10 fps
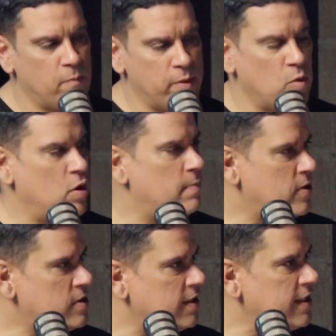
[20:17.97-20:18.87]
we roll up
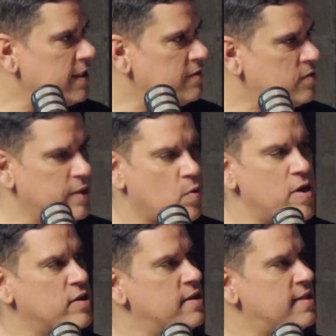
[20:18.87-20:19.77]
our sleeves, we
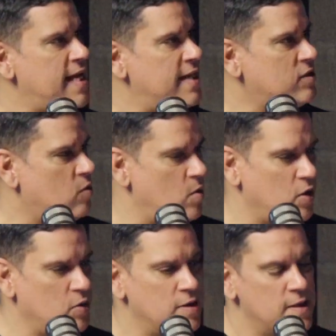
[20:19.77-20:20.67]
question the status
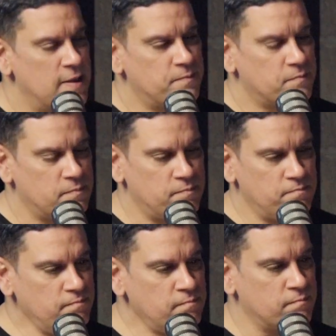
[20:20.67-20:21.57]
quo,
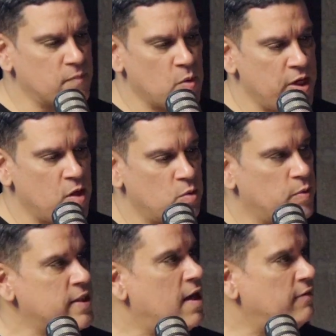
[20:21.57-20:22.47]

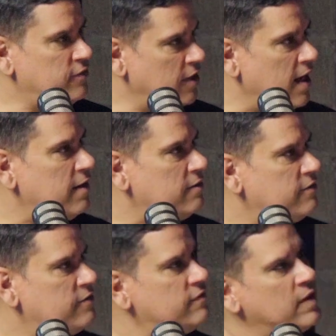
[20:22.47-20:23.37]
we tough
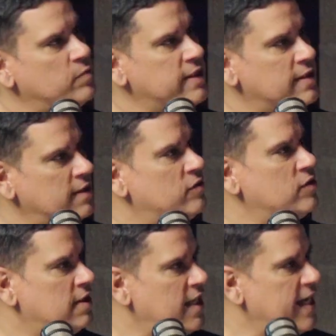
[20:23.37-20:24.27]
love, and we deliver
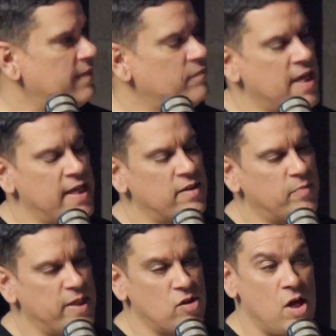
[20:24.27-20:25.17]
and delight.
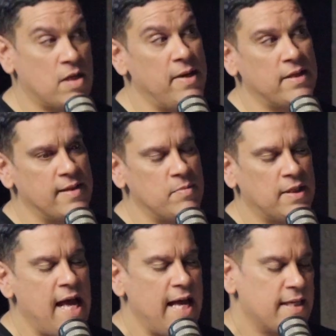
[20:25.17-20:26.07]
And we talk about them a
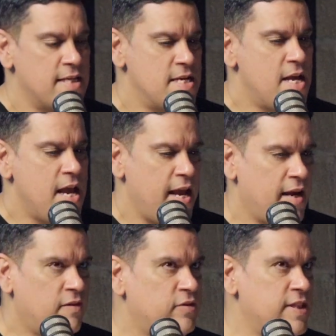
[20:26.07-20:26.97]
lot.
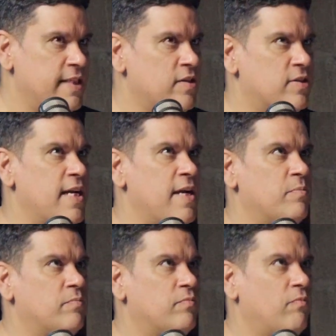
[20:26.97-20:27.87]
Every single
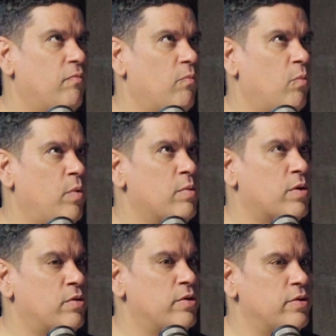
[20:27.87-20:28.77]
time we
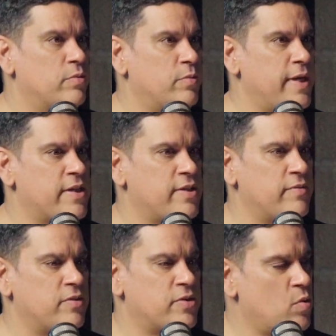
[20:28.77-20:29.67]
recruit, we actually
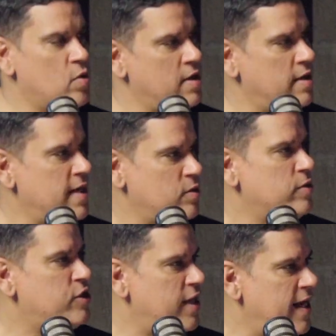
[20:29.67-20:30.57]
have a little scorecard, and I do
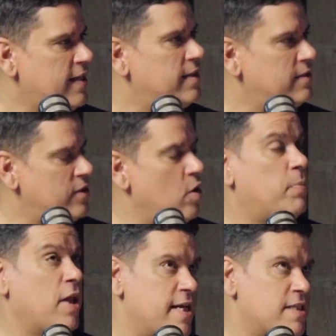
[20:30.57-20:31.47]
a check,
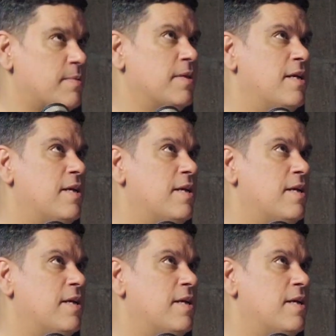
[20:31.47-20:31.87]
plus,